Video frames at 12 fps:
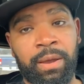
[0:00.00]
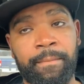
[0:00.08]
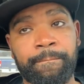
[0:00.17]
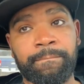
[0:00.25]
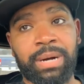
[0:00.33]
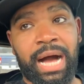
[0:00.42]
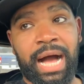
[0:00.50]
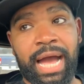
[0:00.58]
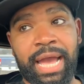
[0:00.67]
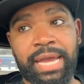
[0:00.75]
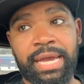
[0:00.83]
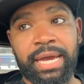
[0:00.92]

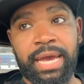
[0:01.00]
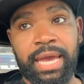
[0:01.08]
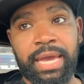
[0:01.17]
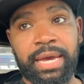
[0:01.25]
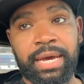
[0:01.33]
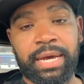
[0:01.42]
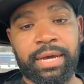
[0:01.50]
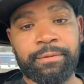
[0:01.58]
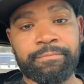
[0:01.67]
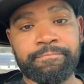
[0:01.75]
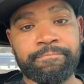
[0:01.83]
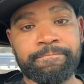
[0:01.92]
by a
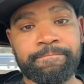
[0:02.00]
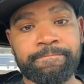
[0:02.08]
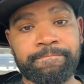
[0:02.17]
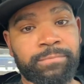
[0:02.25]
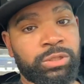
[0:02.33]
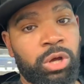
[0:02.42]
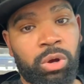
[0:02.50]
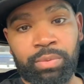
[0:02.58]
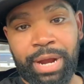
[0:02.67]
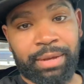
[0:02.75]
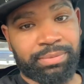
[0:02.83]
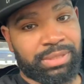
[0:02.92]

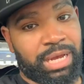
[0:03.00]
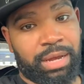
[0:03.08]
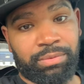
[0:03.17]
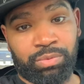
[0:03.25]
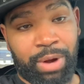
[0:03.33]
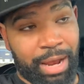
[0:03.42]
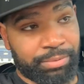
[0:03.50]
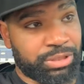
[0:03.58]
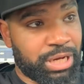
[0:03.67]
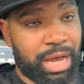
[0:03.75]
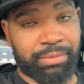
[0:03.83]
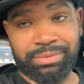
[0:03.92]
wrap
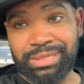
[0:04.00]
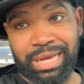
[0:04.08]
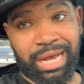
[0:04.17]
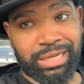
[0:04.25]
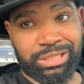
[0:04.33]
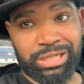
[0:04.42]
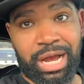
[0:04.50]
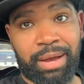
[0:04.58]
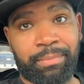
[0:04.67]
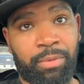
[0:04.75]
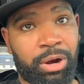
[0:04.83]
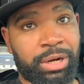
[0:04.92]
shop, sign shop,
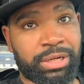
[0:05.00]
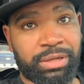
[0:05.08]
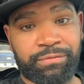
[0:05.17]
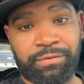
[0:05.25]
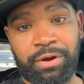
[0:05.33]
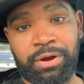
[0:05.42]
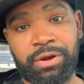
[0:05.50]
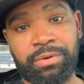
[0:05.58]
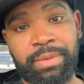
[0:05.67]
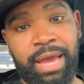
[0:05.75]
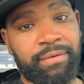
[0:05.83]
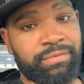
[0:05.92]
marketing firm,
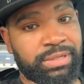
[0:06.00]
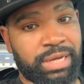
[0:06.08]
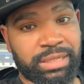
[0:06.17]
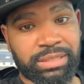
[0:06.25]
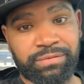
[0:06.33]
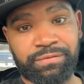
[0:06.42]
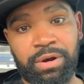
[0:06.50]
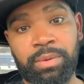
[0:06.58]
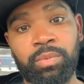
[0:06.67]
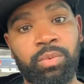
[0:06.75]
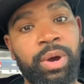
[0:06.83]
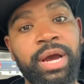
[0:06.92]
advertising firm,
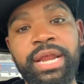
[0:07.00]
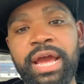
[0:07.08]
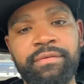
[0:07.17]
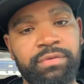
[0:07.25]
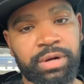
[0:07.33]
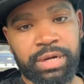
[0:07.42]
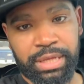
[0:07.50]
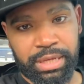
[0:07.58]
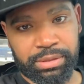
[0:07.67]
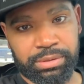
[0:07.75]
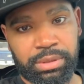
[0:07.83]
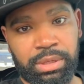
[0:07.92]
whatever it
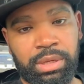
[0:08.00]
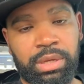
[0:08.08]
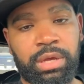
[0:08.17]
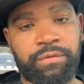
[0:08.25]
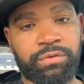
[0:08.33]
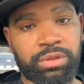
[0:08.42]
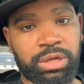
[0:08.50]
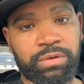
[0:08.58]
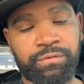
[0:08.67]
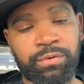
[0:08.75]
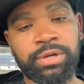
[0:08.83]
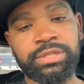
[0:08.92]
is. If you're looking
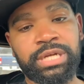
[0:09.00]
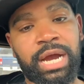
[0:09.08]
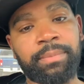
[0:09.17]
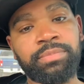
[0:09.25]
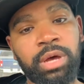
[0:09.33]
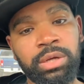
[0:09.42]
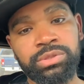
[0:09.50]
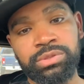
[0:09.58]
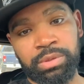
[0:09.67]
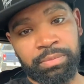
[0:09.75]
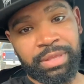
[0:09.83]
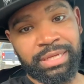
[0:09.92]
for a job, those are
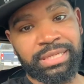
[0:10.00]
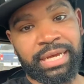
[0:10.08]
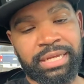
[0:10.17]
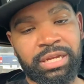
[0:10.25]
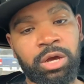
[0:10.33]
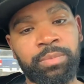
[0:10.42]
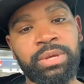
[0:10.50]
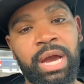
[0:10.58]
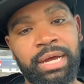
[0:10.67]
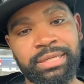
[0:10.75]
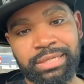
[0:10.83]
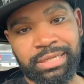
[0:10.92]
some things that can help you
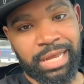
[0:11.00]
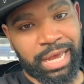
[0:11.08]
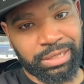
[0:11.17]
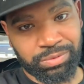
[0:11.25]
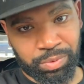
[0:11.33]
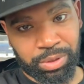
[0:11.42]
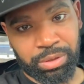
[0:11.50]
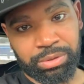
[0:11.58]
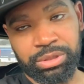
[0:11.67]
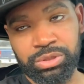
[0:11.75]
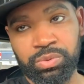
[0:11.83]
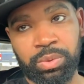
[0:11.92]
out in today's world
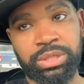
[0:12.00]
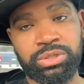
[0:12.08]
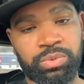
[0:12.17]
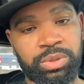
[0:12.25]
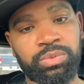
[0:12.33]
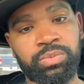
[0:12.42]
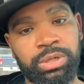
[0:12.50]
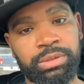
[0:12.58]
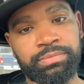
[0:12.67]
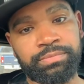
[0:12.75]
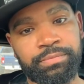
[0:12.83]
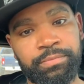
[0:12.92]
in 2021.
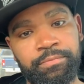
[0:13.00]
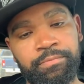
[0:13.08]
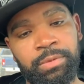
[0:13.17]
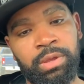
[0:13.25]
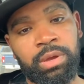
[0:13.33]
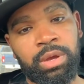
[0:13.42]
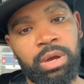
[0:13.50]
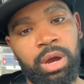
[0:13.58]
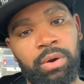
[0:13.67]
All